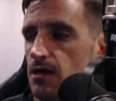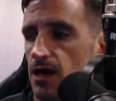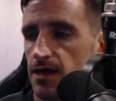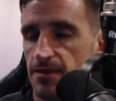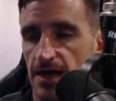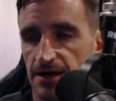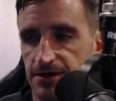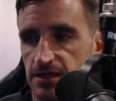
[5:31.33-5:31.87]

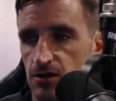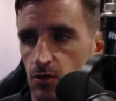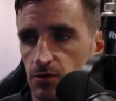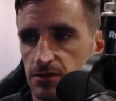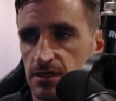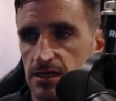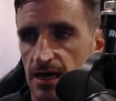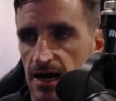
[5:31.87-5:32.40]
And that can
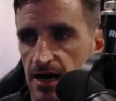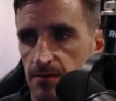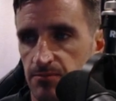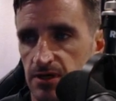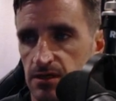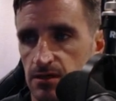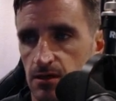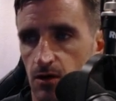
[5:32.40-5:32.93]
only
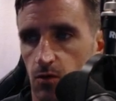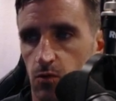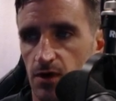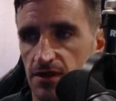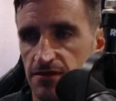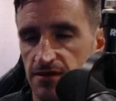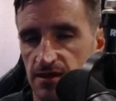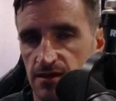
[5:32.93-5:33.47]
happen
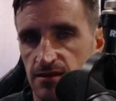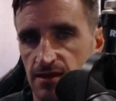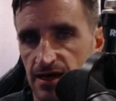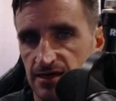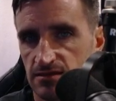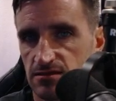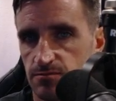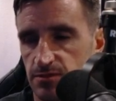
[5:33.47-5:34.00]
within
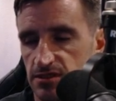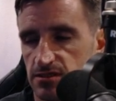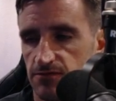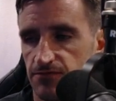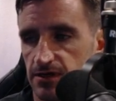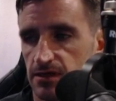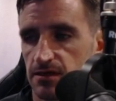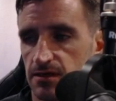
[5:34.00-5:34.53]
that
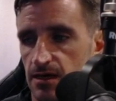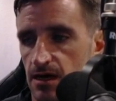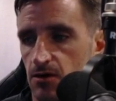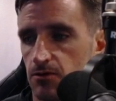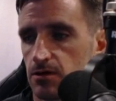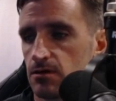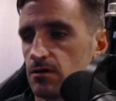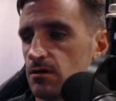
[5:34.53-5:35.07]
specific
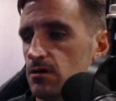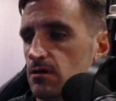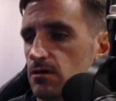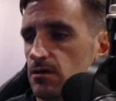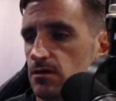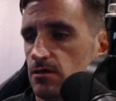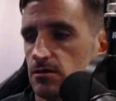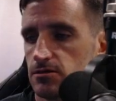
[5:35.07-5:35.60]
encounter.
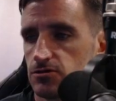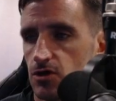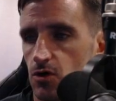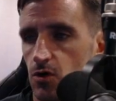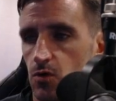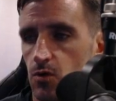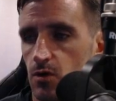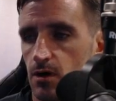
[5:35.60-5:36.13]

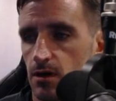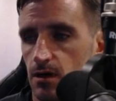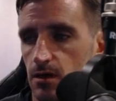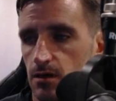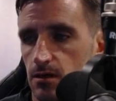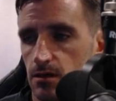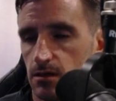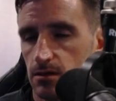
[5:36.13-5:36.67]
So
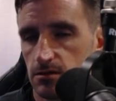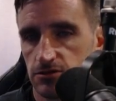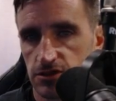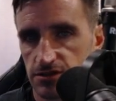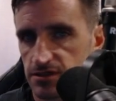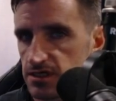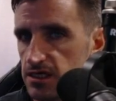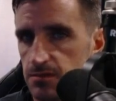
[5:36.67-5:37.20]

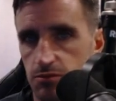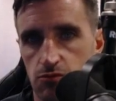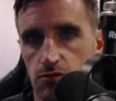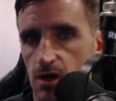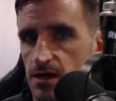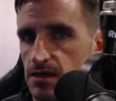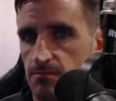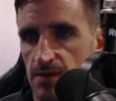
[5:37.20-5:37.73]
just keep
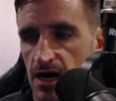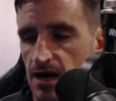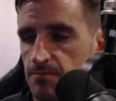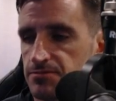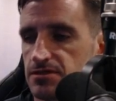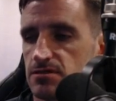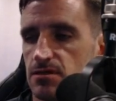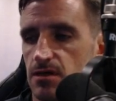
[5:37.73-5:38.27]
running
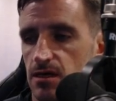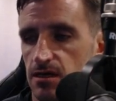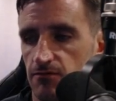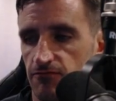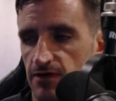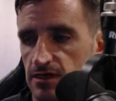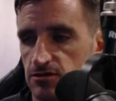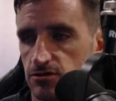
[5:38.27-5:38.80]
maps and
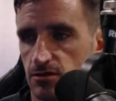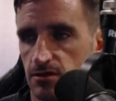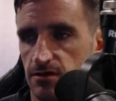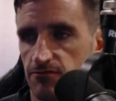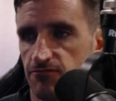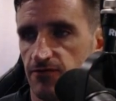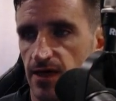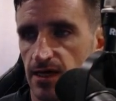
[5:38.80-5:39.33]

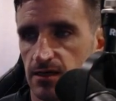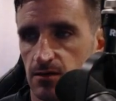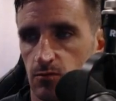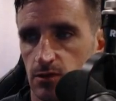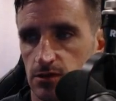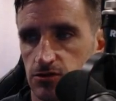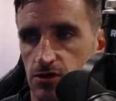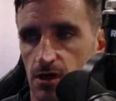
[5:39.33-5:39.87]
eventually Vegan
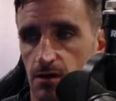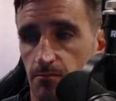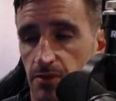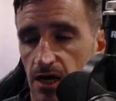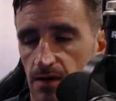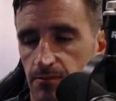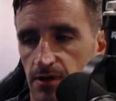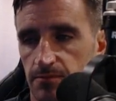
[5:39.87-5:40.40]
will
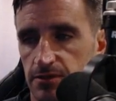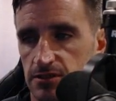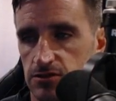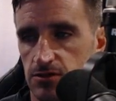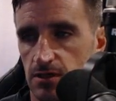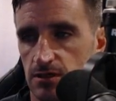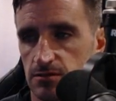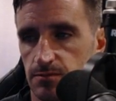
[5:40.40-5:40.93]
pop up in
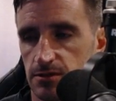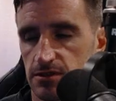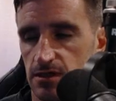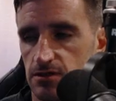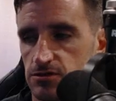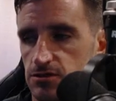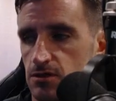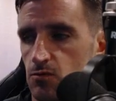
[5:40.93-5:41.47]

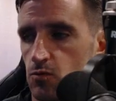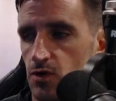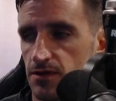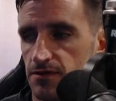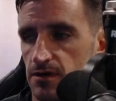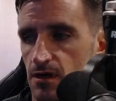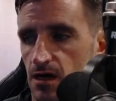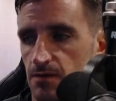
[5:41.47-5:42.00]
transportation
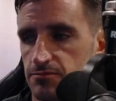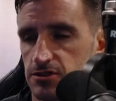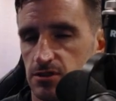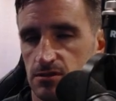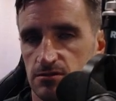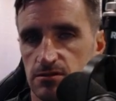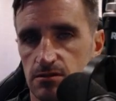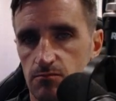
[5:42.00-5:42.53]
with an
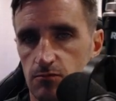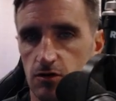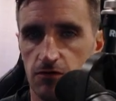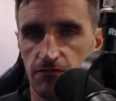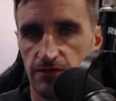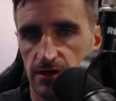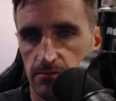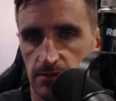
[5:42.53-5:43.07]
option to
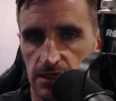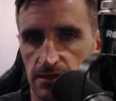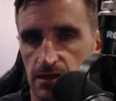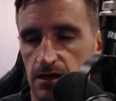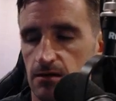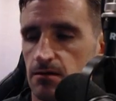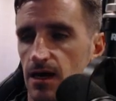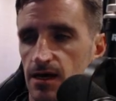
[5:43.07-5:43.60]
move him in
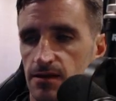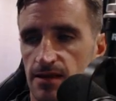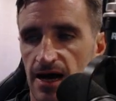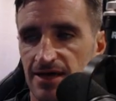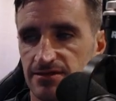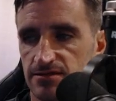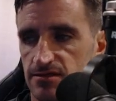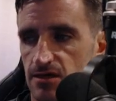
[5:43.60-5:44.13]
there. And
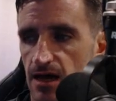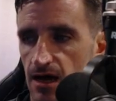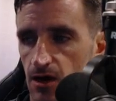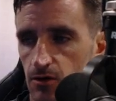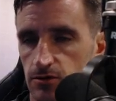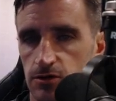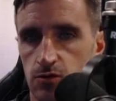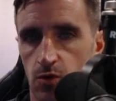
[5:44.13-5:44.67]
that's
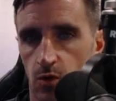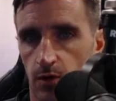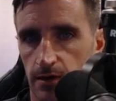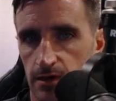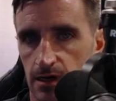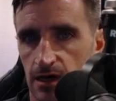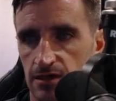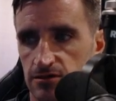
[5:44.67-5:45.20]
how you
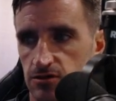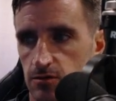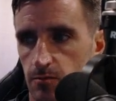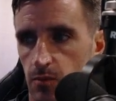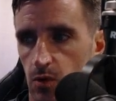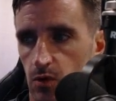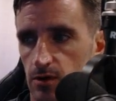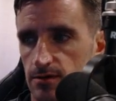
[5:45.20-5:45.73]
organize your
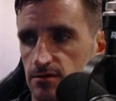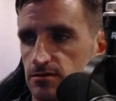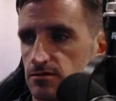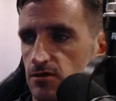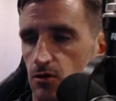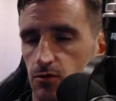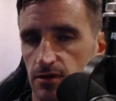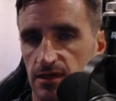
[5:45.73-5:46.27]
board.
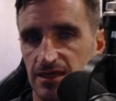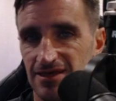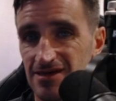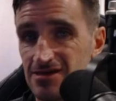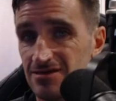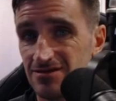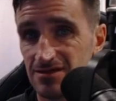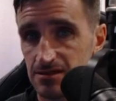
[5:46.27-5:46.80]
So the
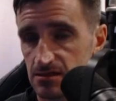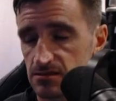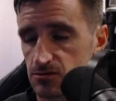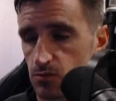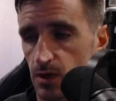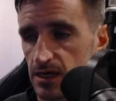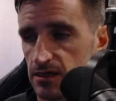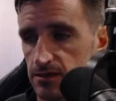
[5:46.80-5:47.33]

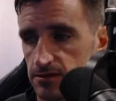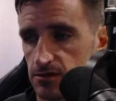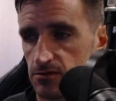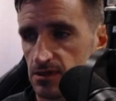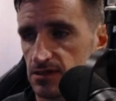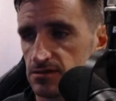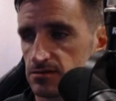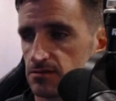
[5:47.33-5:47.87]
easiest way to do
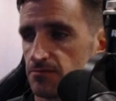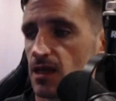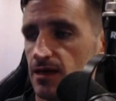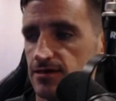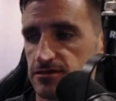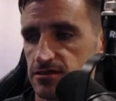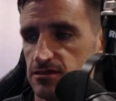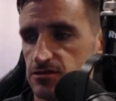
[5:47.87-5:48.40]
this
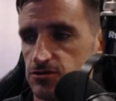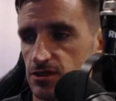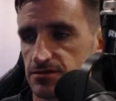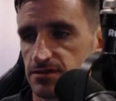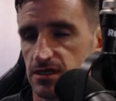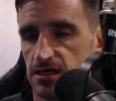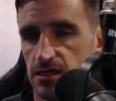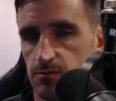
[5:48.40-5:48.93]
is to
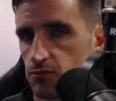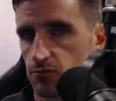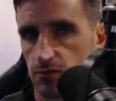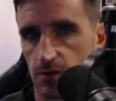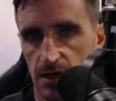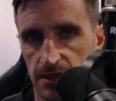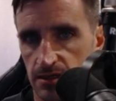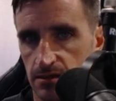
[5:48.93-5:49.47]
just keep
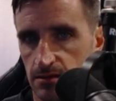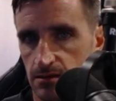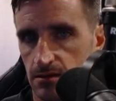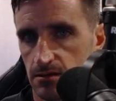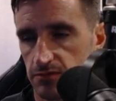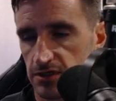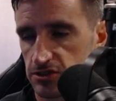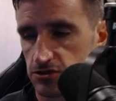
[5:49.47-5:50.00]
running
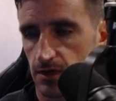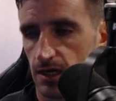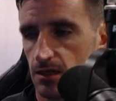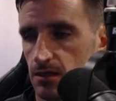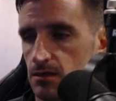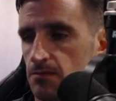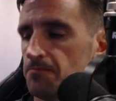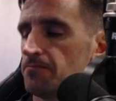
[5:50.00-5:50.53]

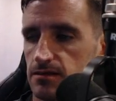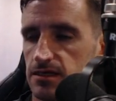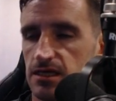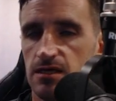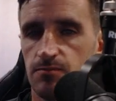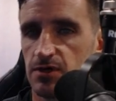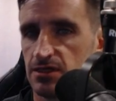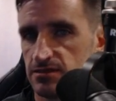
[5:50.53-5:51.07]
Betrayal,
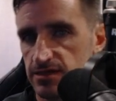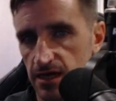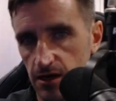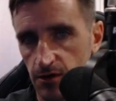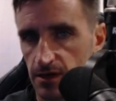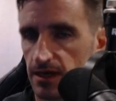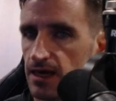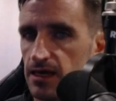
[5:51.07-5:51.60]
keep
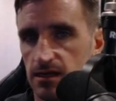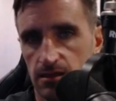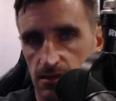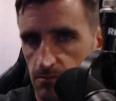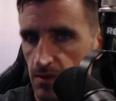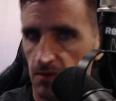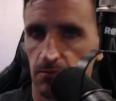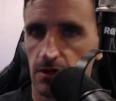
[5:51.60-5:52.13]
interrogating
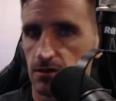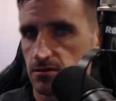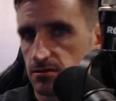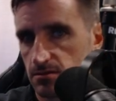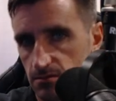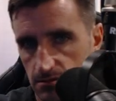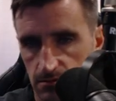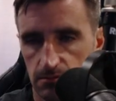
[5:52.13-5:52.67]
the members